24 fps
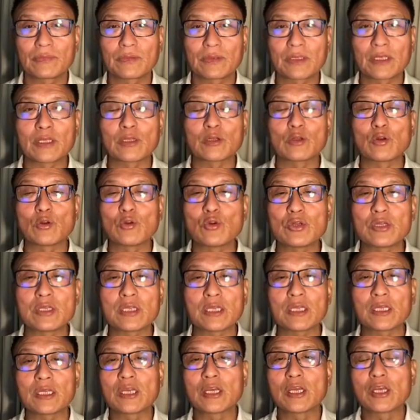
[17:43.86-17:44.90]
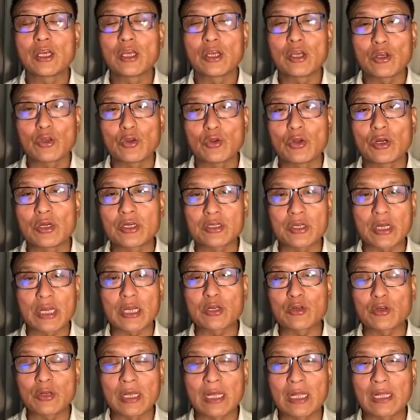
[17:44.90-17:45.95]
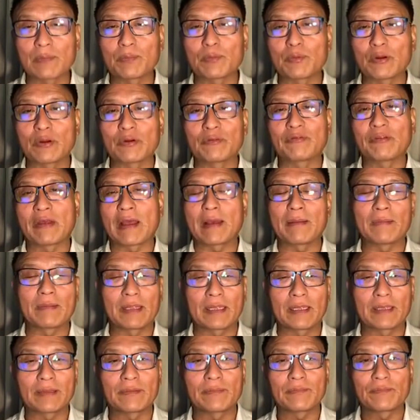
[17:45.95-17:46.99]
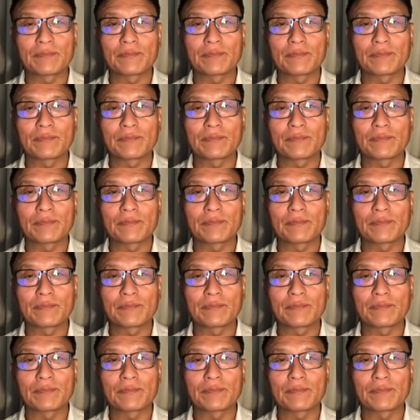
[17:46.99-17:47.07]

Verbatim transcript: including you're trying to help your family